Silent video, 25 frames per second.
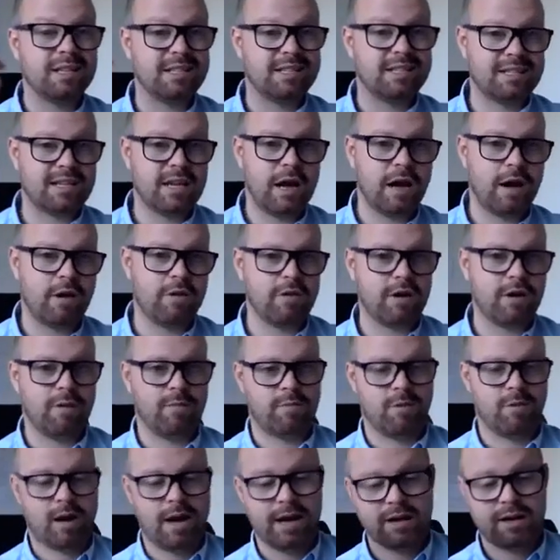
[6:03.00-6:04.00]
a CRM,
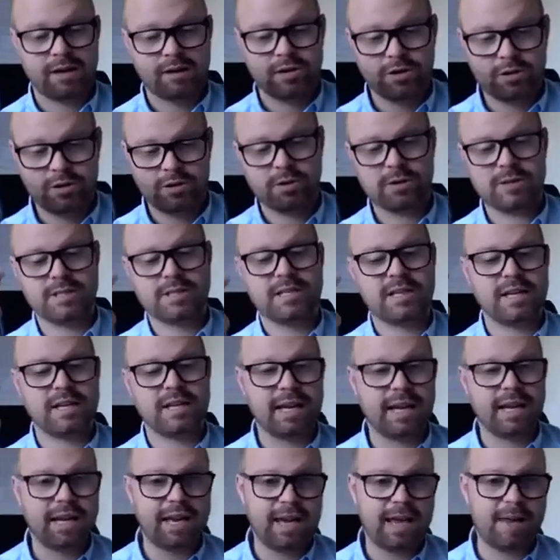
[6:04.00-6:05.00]
right? Using
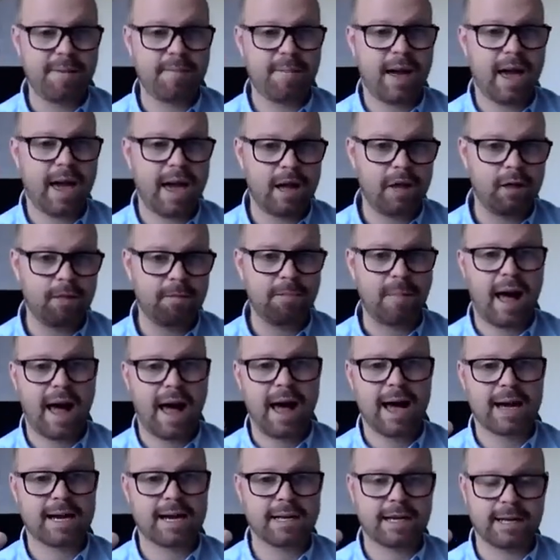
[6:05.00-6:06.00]
email
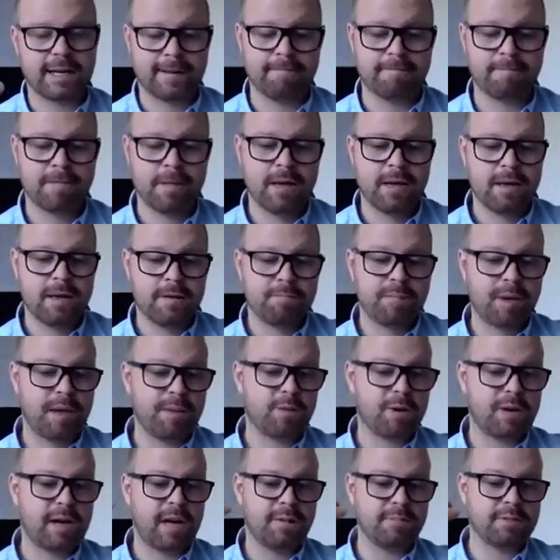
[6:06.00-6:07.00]
marketing.
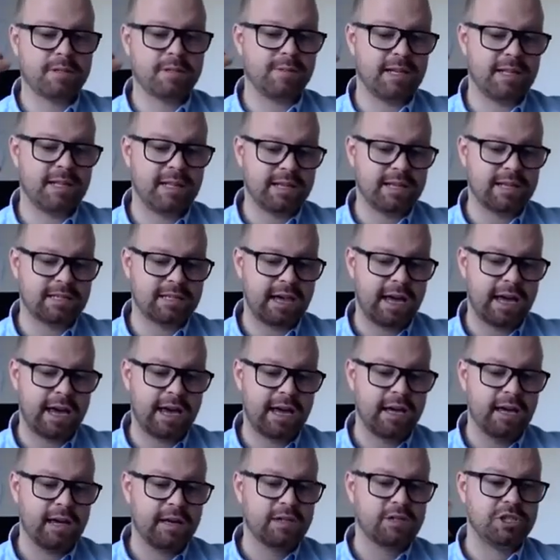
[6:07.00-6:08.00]
People come to me and they
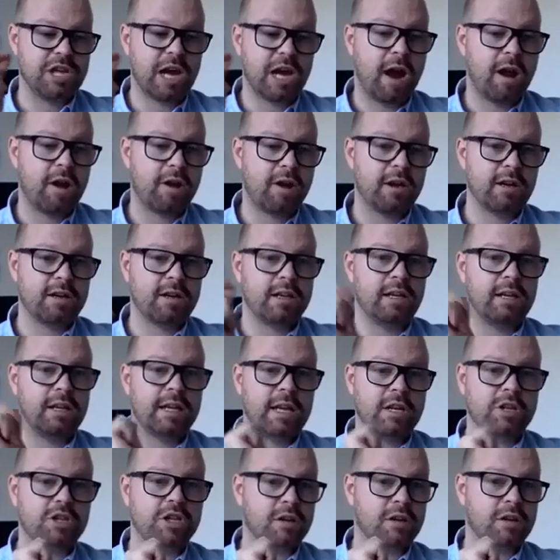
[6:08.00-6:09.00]
say, Jarrod,
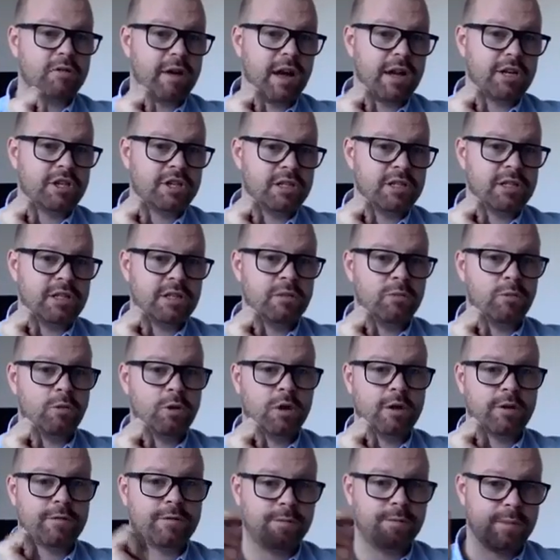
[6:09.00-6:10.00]
lead generation didn't
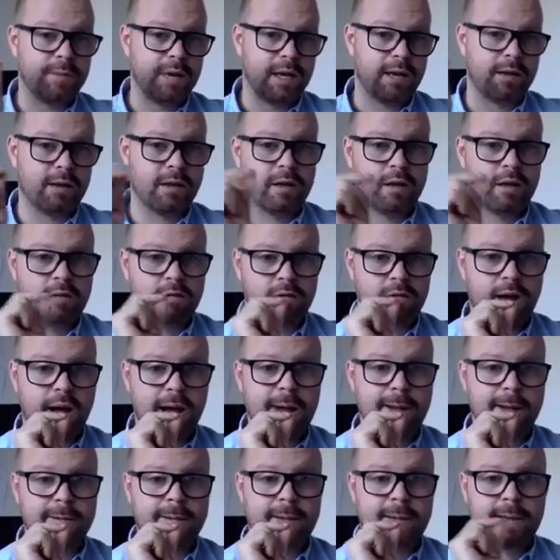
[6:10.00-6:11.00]
work for me,
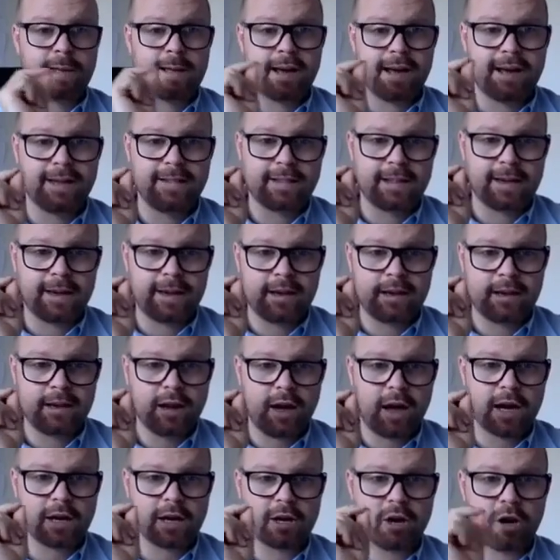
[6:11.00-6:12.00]
right? And then
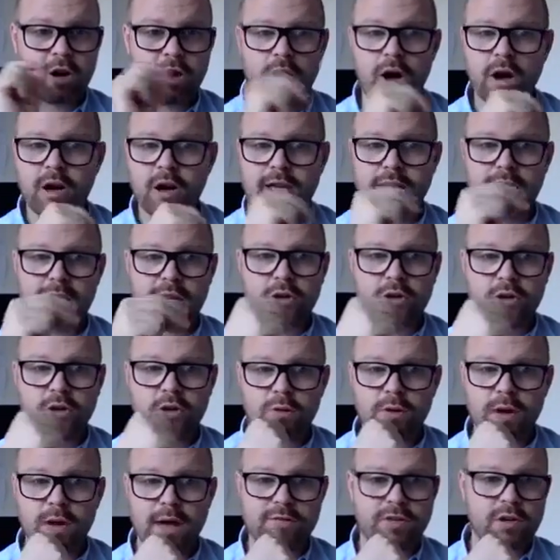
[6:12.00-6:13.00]
I go, okay,
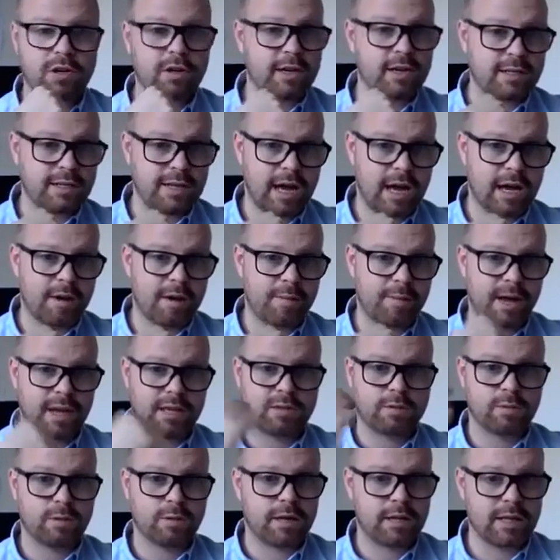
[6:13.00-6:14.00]
cool. Have you got a
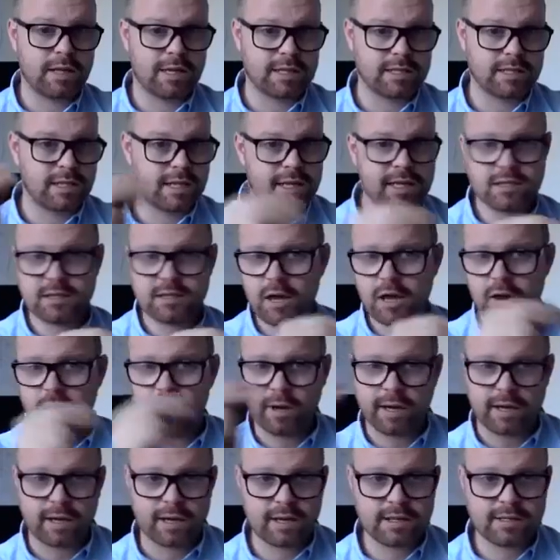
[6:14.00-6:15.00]
database? Where are these leads
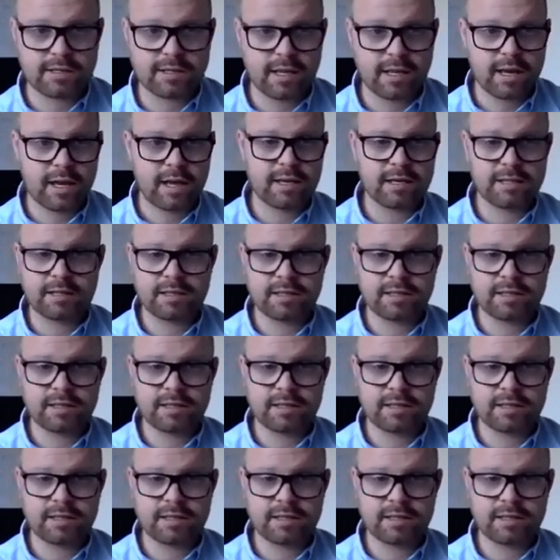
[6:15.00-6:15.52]
going? Is there